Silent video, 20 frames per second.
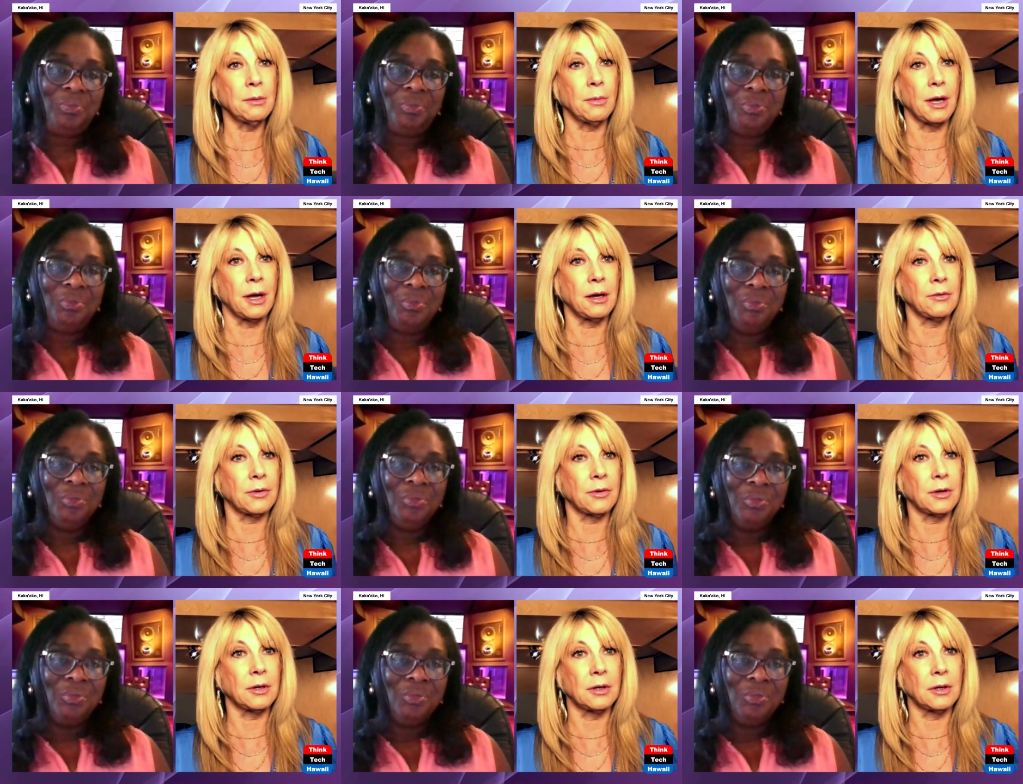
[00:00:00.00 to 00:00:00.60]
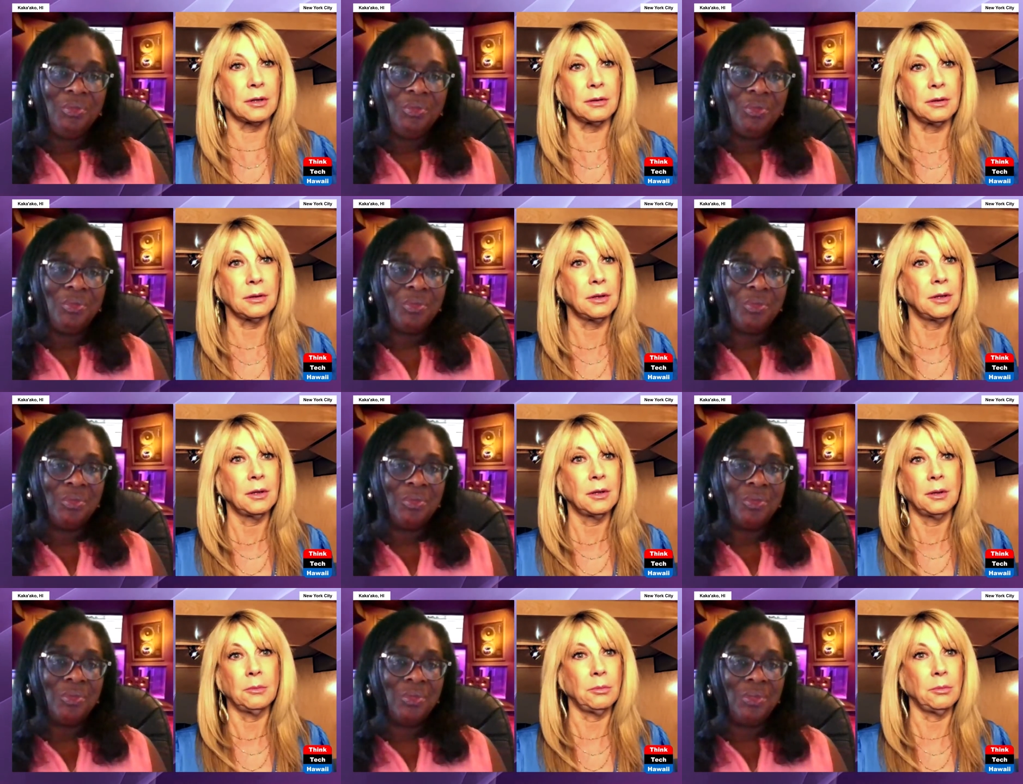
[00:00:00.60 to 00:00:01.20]
Speaker 1: Am I ever going to
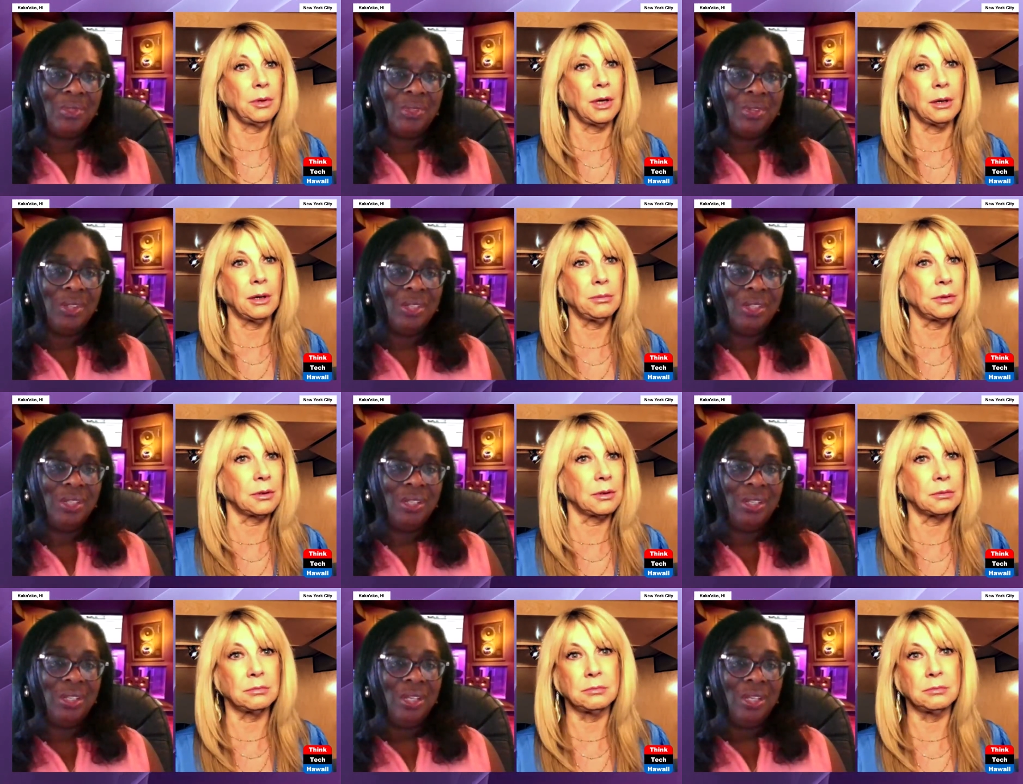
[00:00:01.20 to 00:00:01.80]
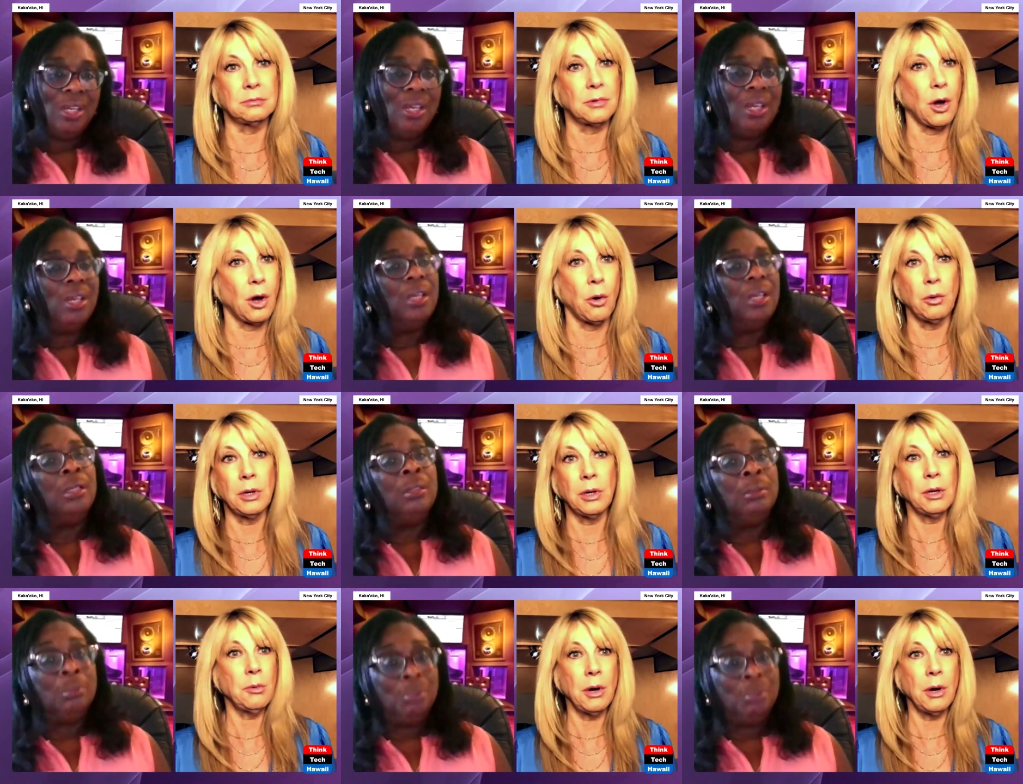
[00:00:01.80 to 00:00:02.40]
be able to
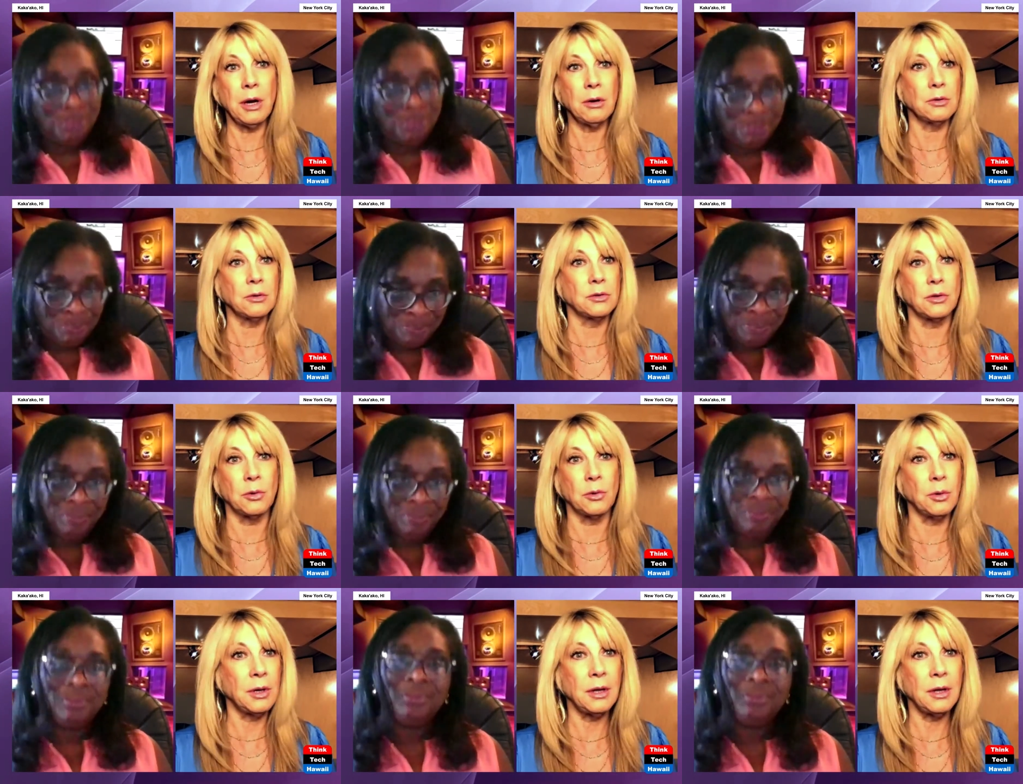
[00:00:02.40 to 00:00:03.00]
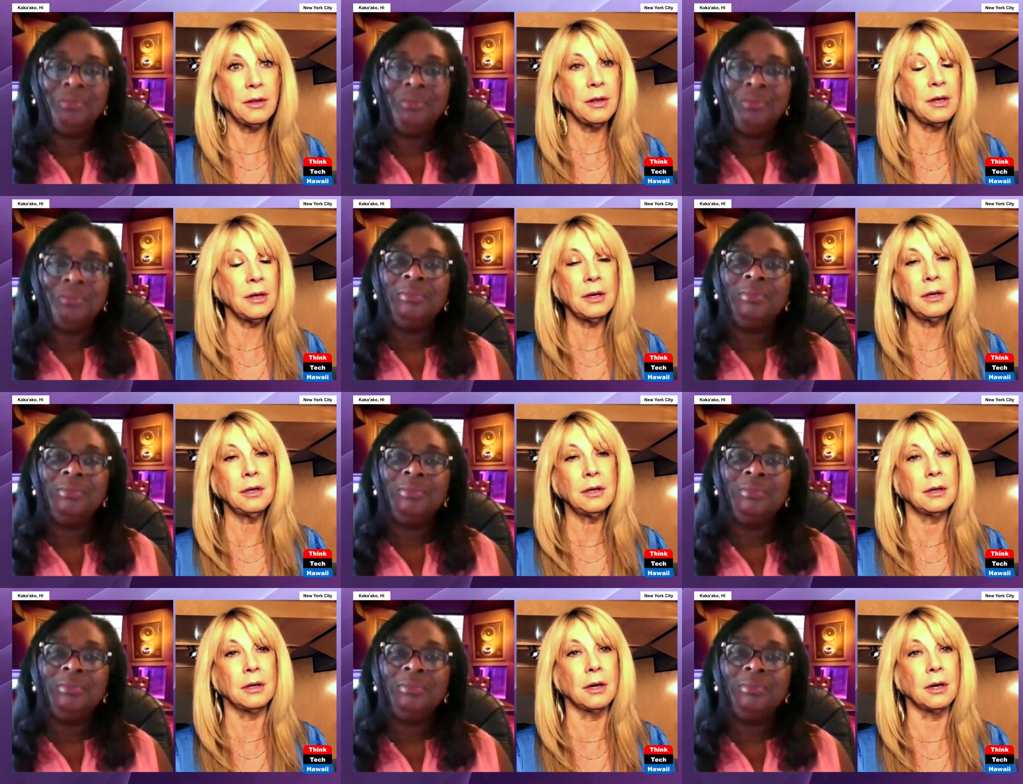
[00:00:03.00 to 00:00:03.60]
go anywhere or do
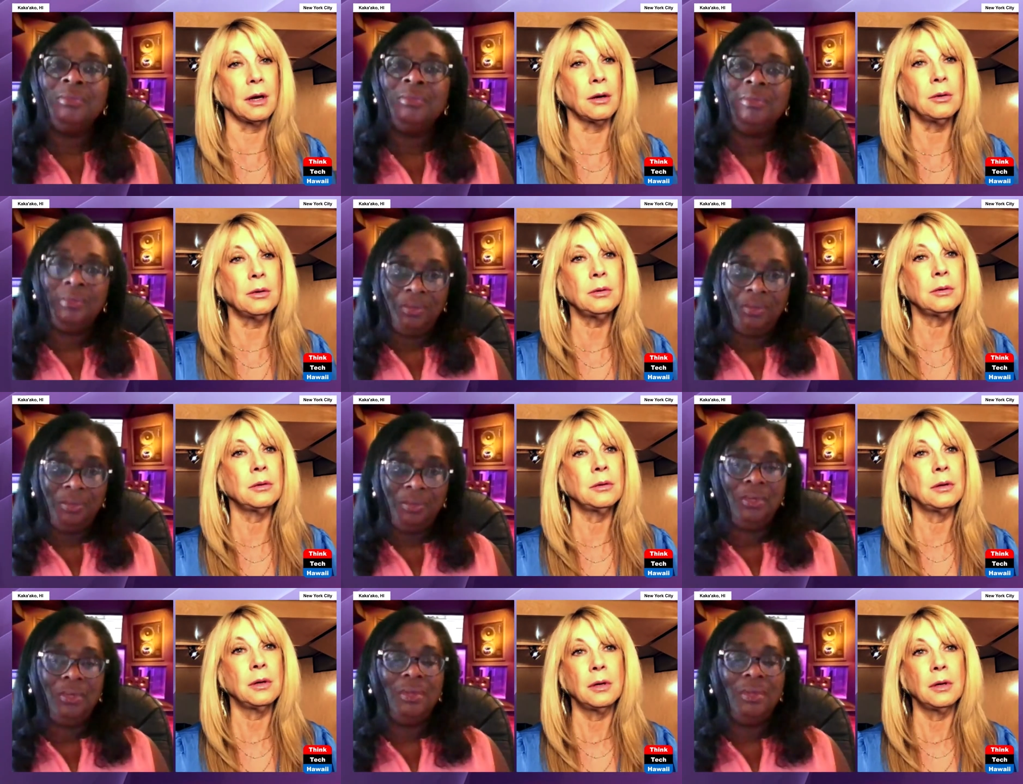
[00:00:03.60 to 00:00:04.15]
anything, you know?